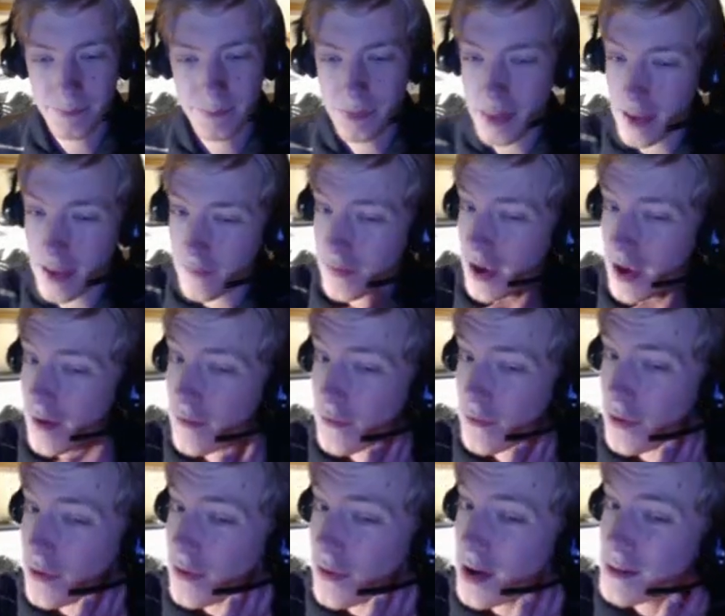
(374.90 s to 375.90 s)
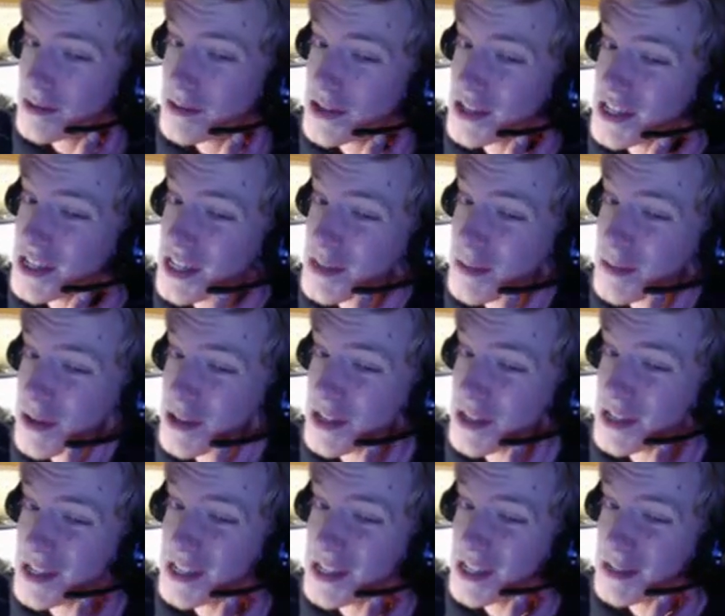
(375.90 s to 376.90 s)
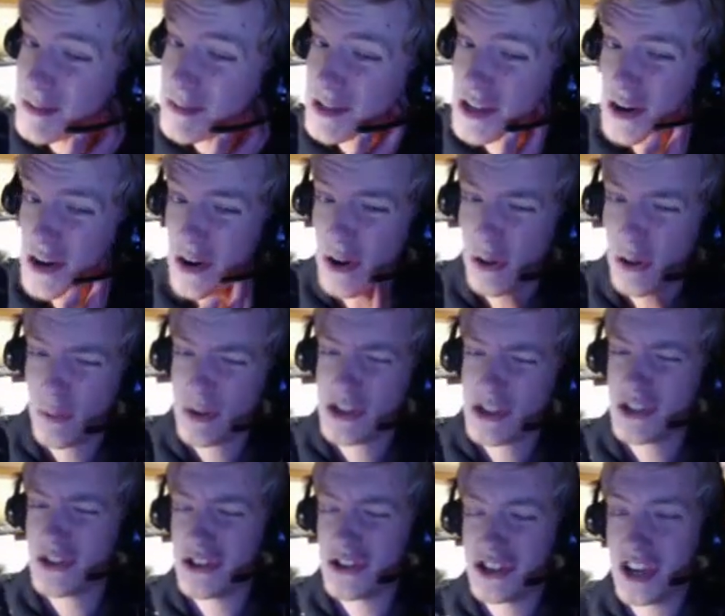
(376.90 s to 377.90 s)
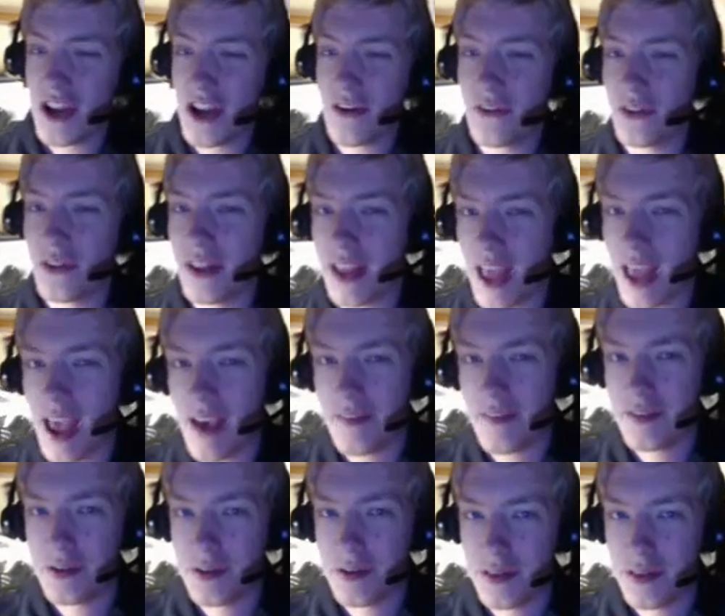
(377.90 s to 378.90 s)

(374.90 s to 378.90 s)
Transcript: If you have a Raidraptor Xyz monsters, Xyz material, which you'll generally have due to